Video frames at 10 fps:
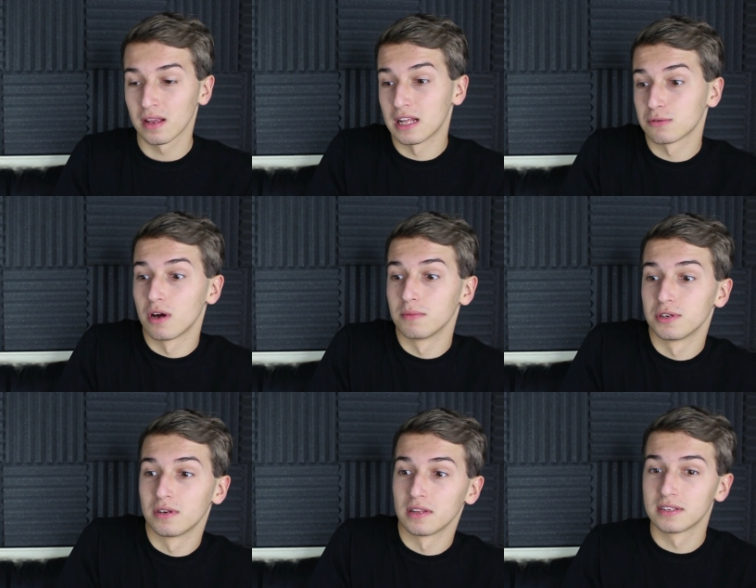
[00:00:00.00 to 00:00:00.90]
that's why I'm
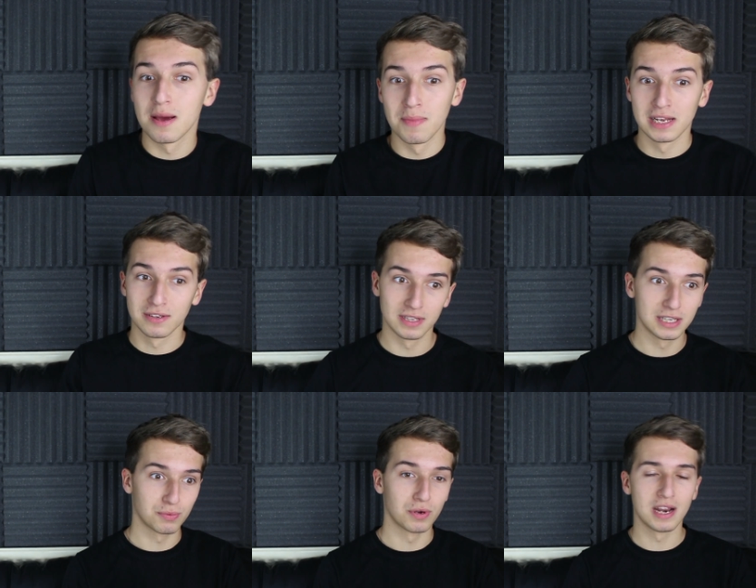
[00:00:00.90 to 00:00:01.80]
doing like the 10 minutes of
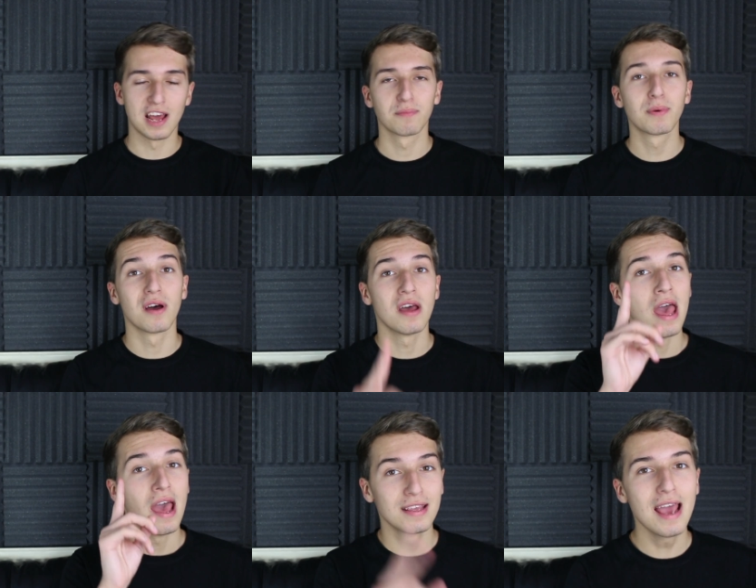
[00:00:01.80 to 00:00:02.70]
this one left. But
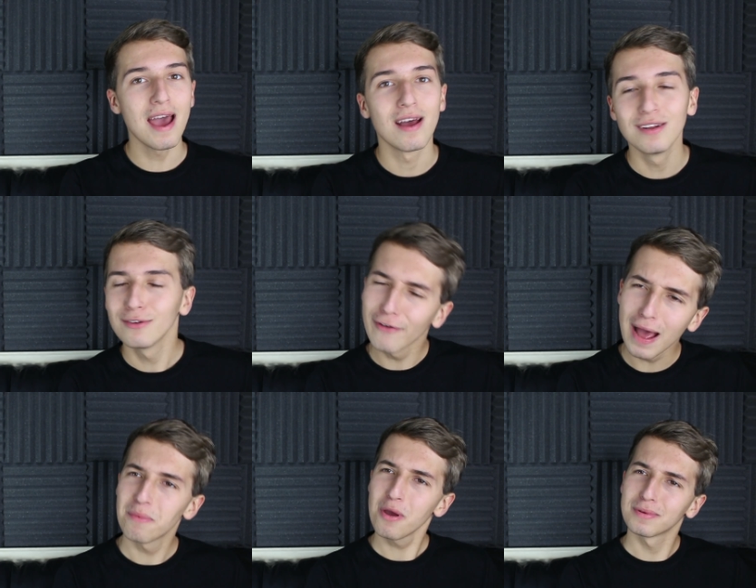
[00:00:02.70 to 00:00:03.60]
yeah,
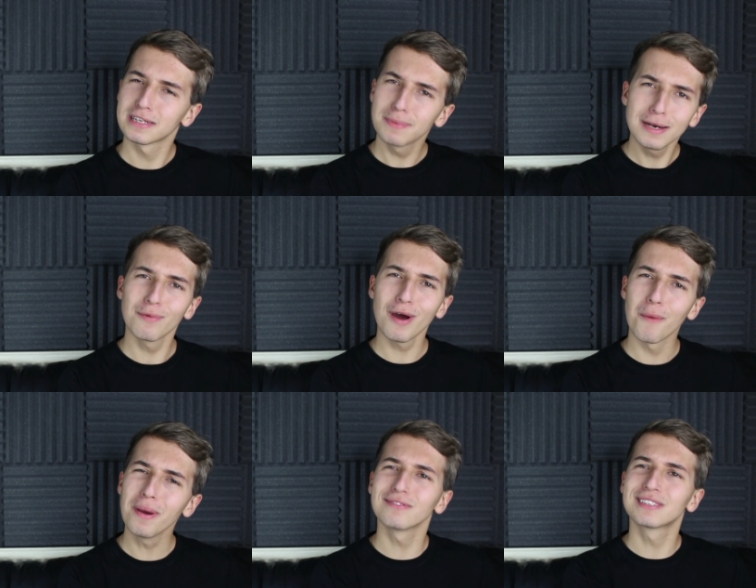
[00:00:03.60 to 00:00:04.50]
fair moments. It's been a while.
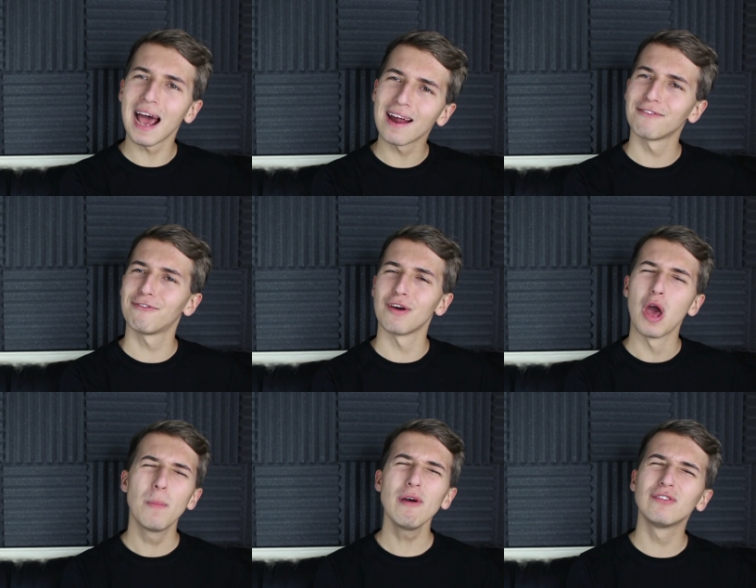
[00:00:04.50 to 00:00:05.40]
A bit of Dan and Phil.
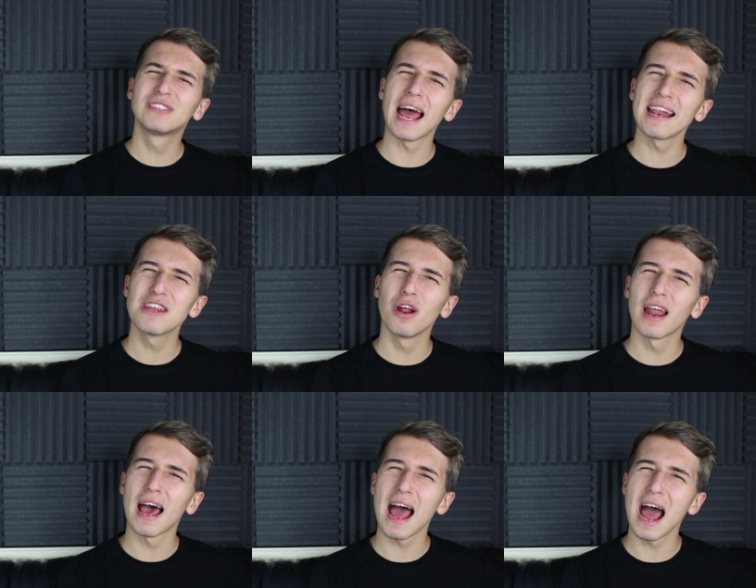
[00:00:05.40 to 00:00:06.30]
A bit of Daniel
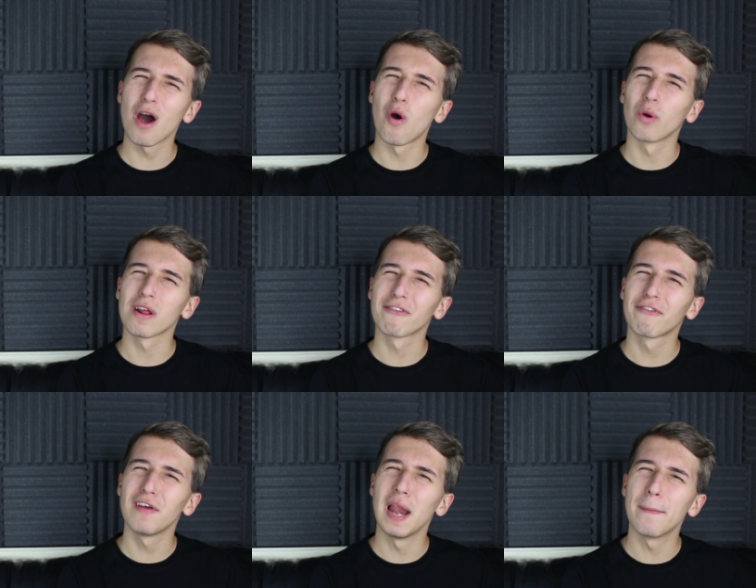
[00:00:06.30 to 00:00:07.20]
Howell and
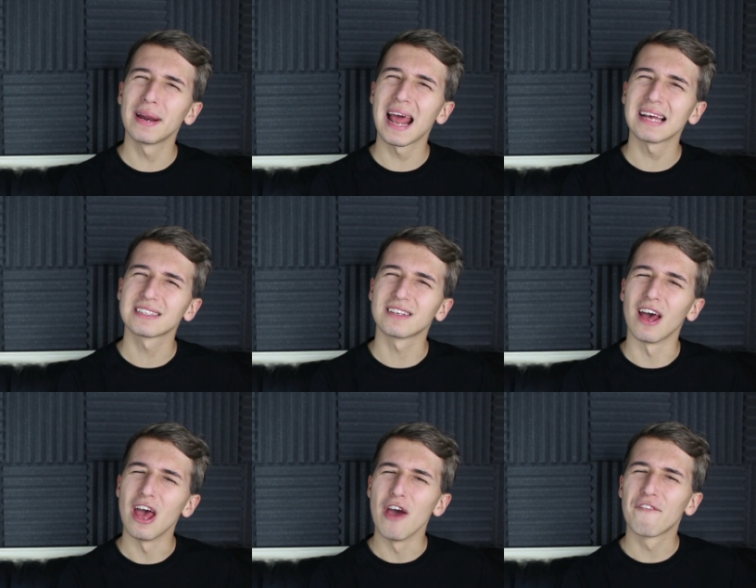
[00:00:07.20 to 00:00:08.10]
Philip Lester.
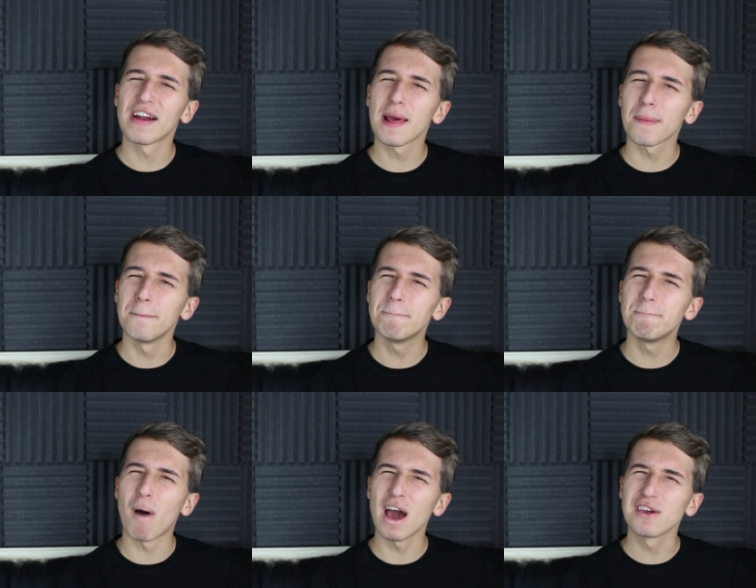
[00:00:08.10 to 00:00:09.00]
Philip
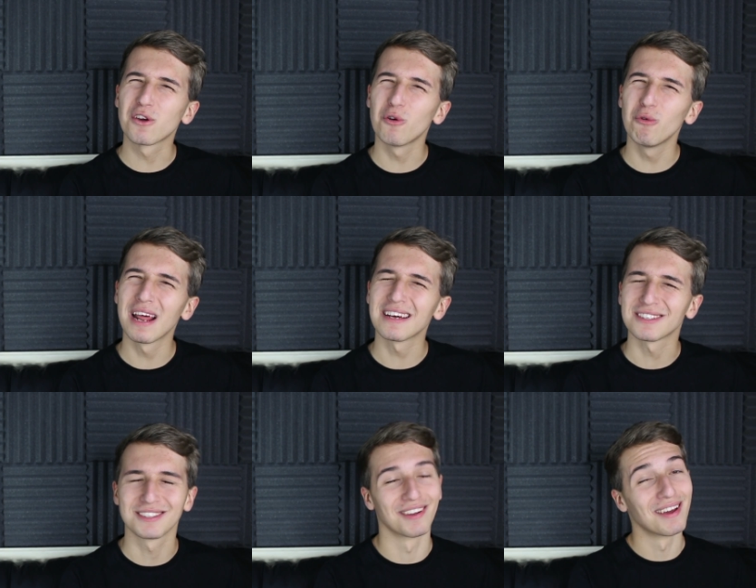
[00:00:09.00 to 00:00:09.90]
Michael
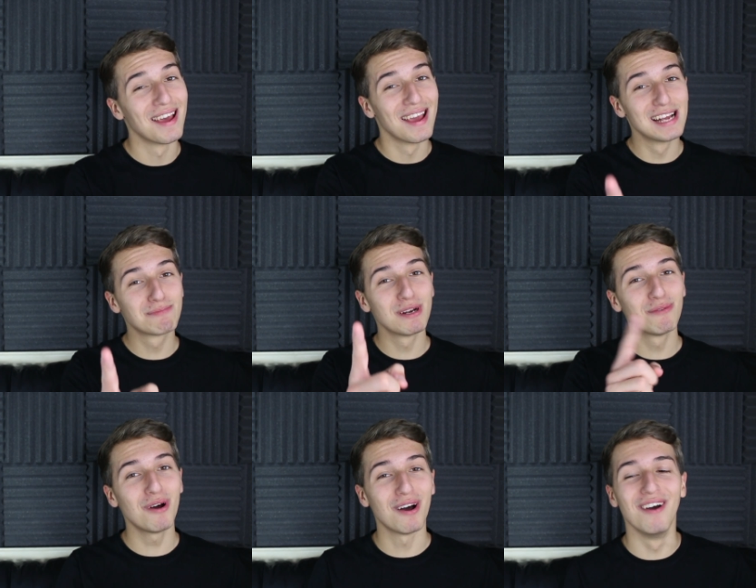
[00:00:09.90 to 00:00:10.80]
Lester. It's been a
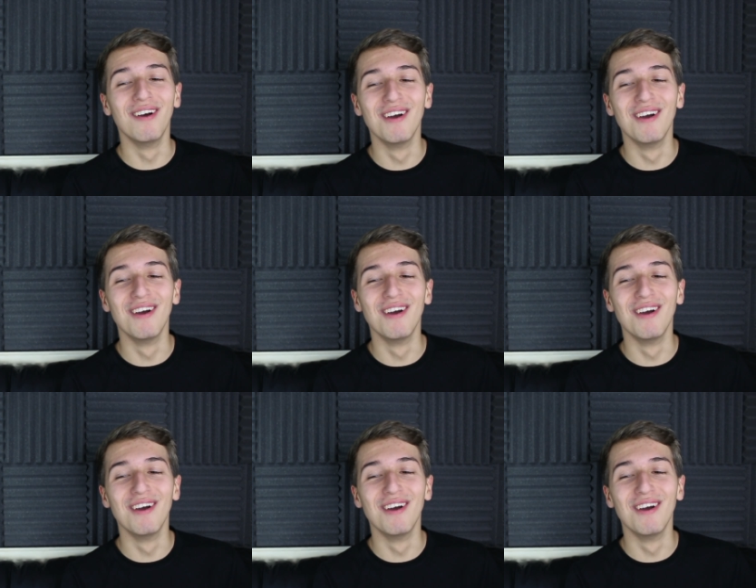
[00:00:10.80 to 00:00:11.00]
while.